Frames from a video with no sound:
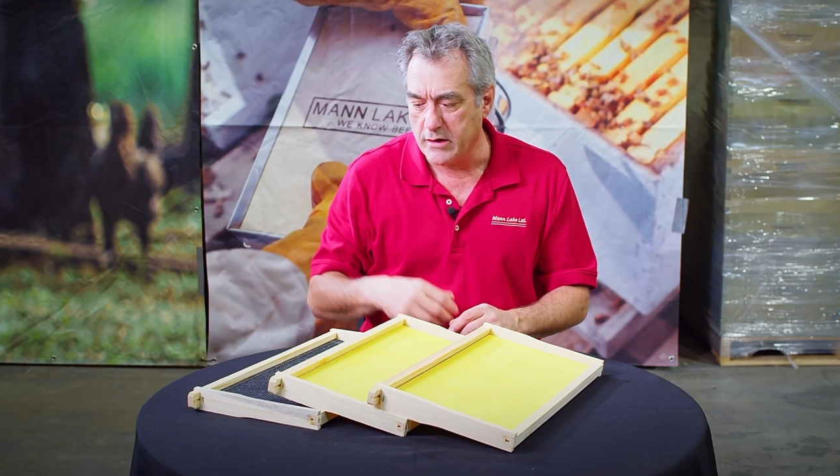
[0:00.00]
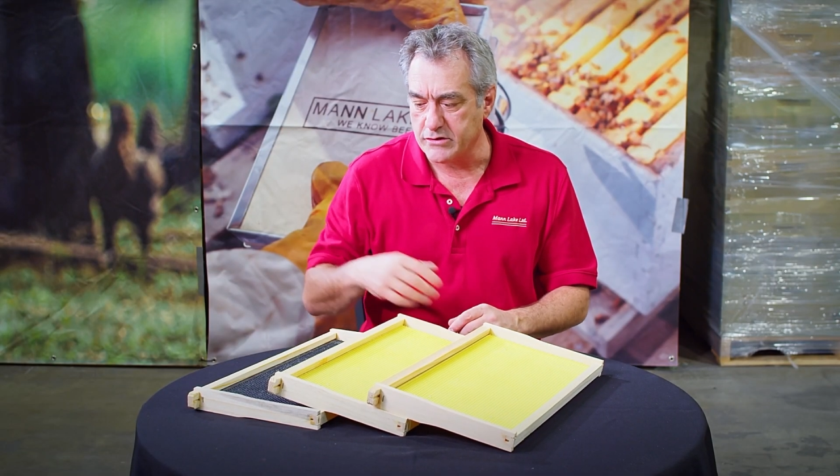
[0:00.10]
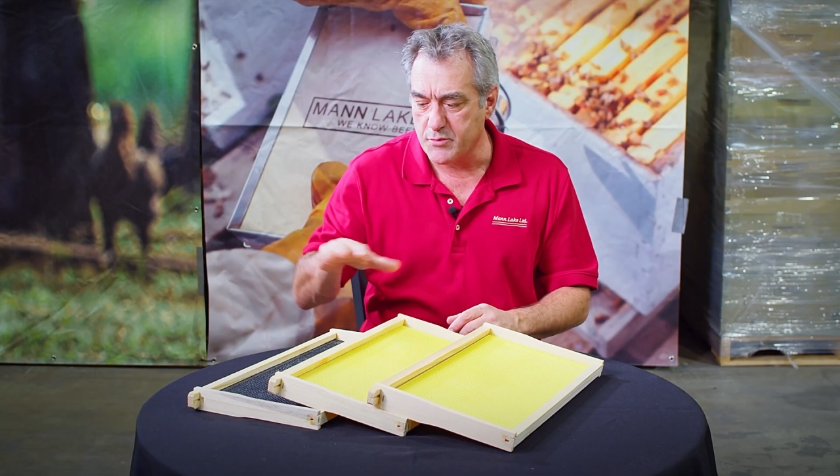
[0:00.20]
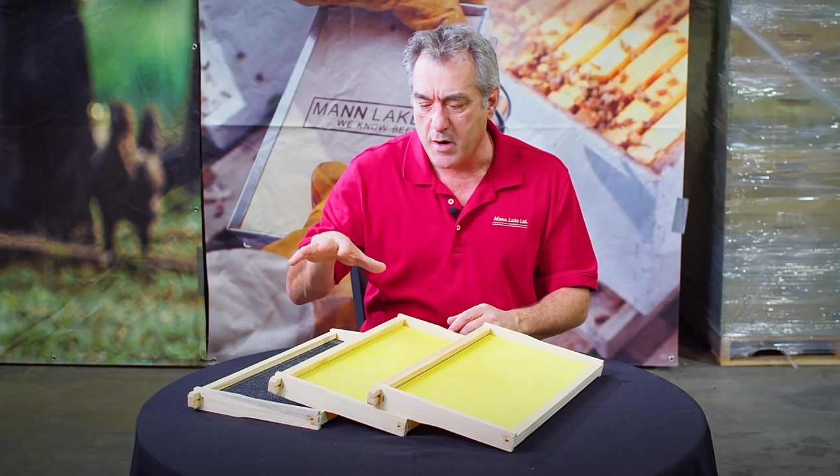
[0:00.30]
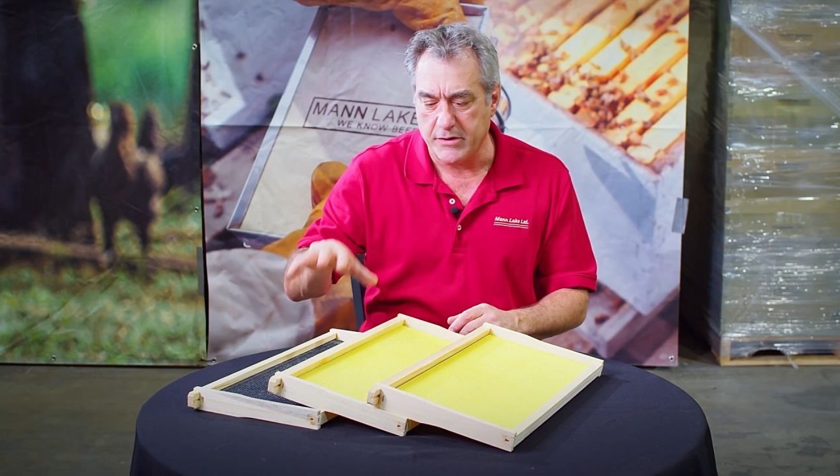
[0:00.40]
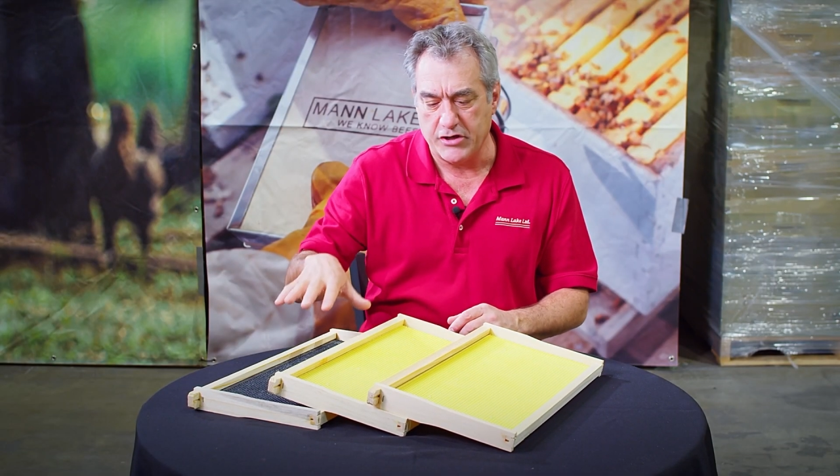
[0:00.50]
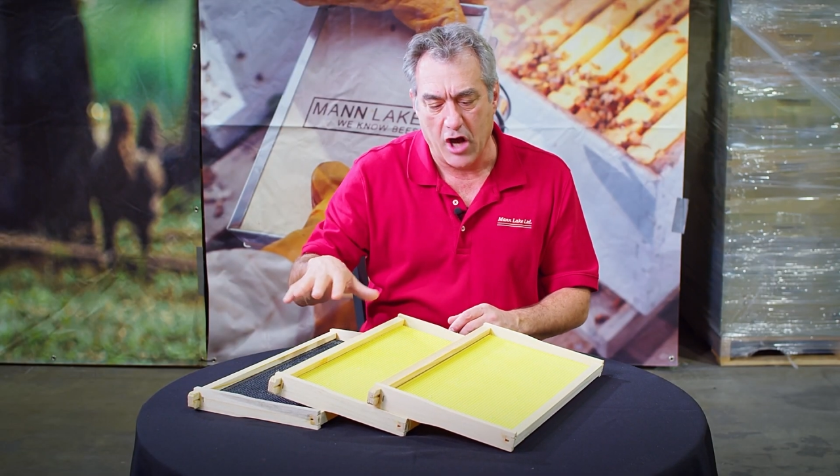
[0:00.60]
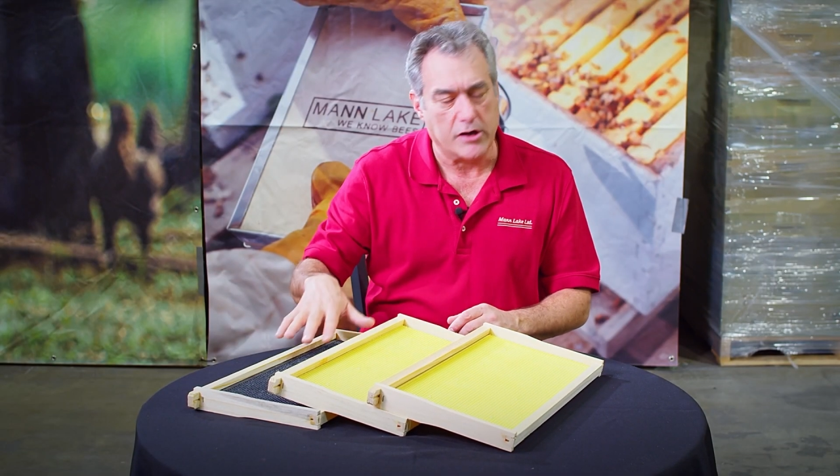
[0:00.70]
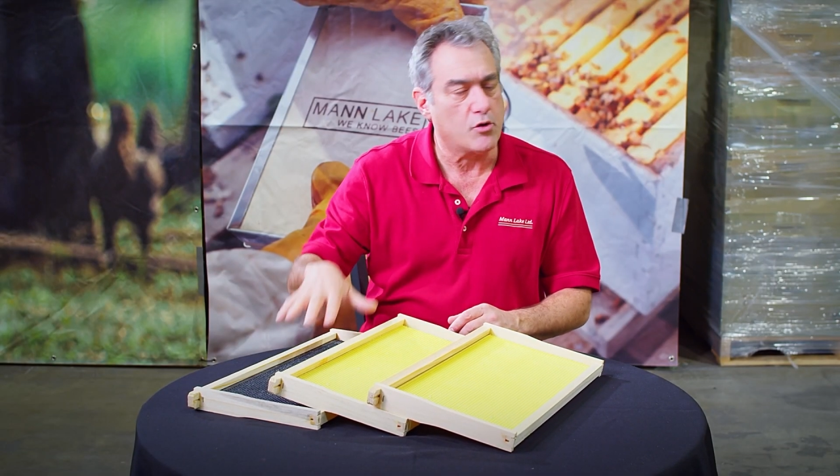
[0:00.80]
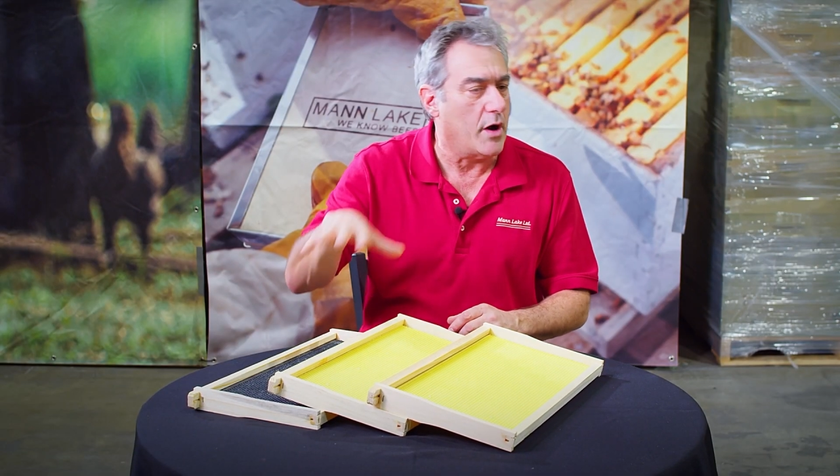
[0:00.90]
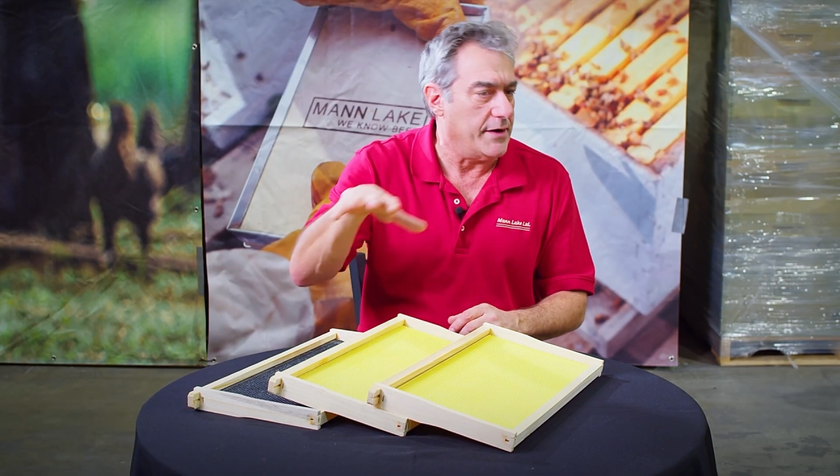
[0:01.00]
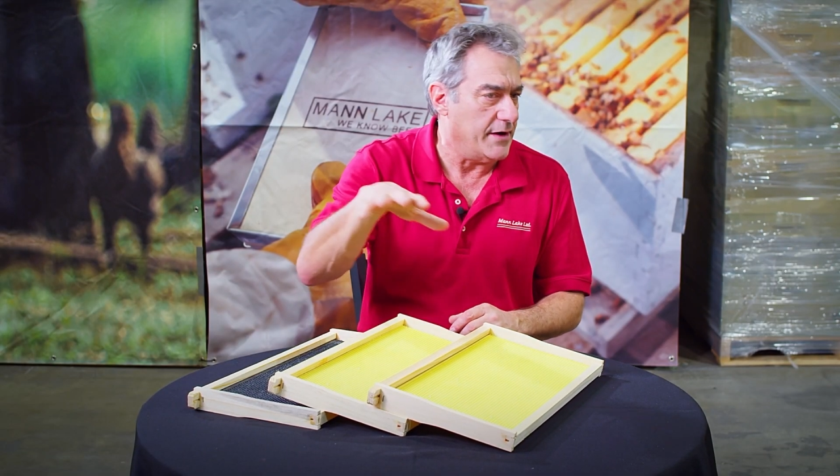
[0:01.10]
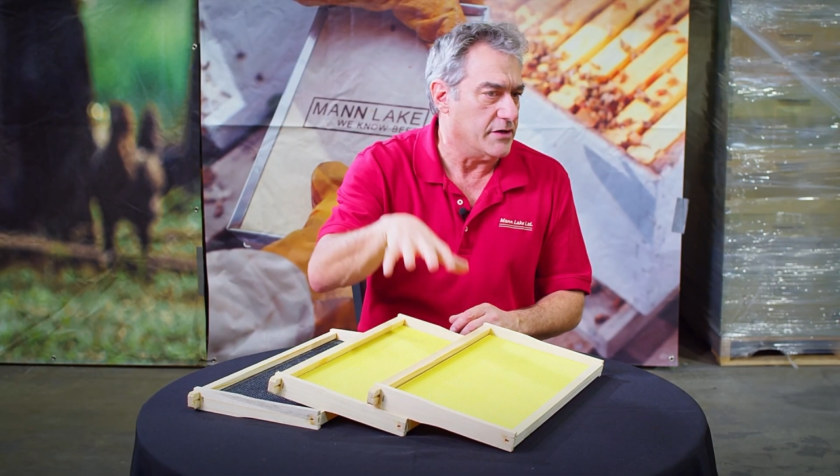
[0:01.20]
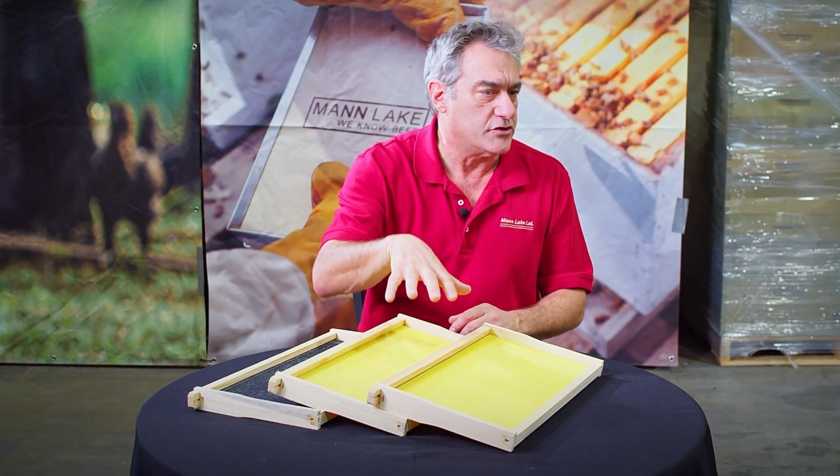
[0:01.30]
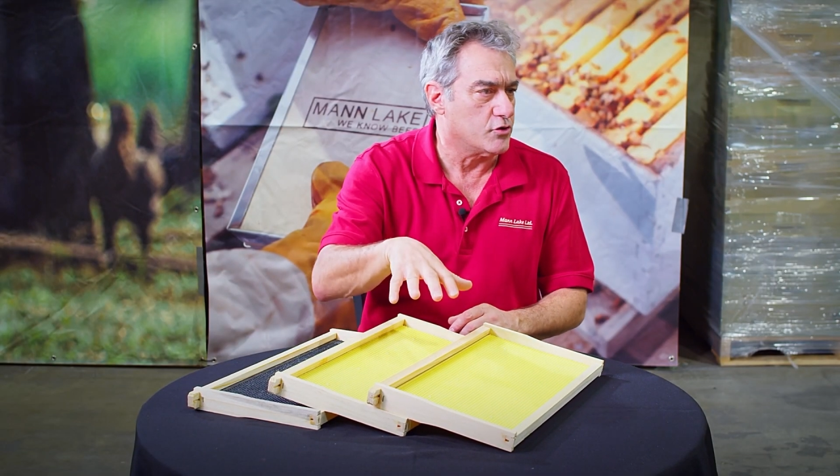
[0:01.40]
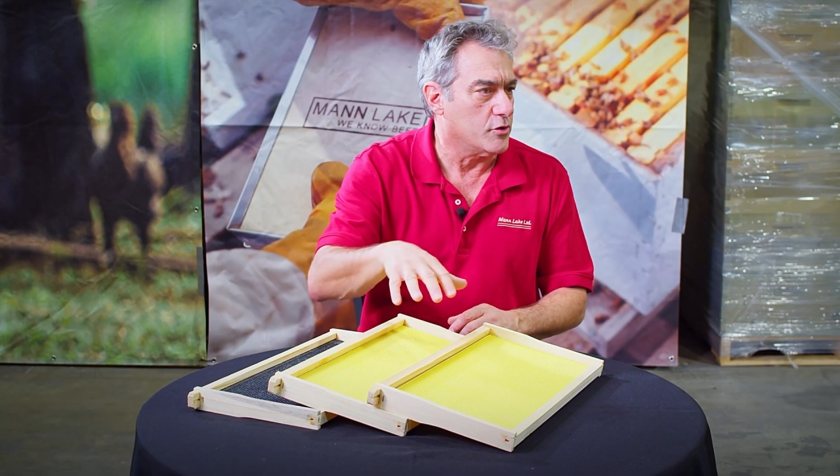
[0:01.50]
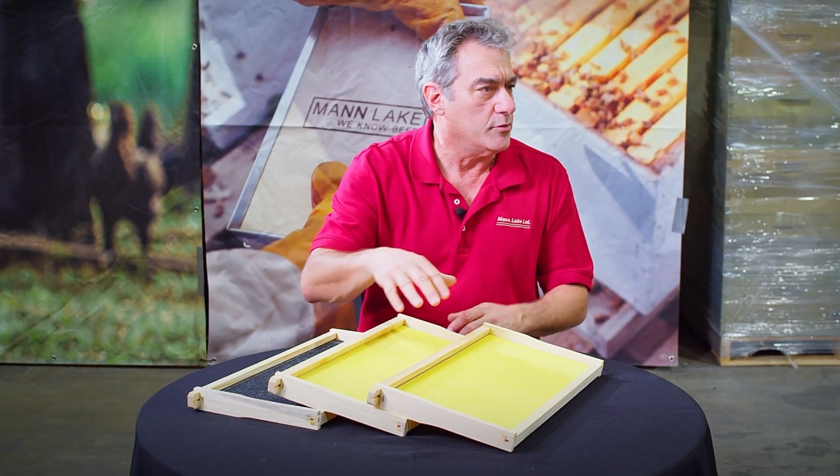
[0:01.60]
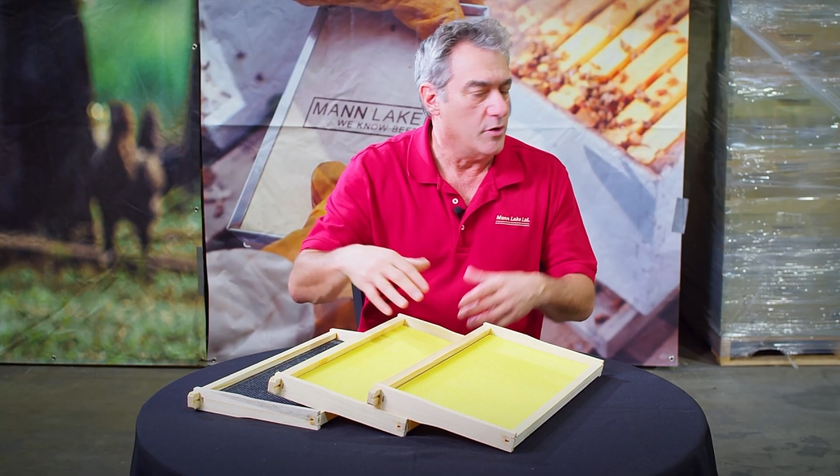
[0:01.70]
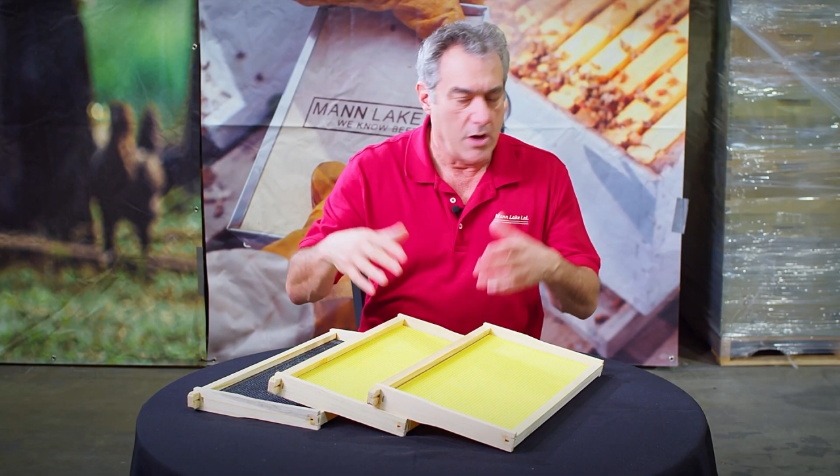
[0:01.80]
It's probably not quite as durable,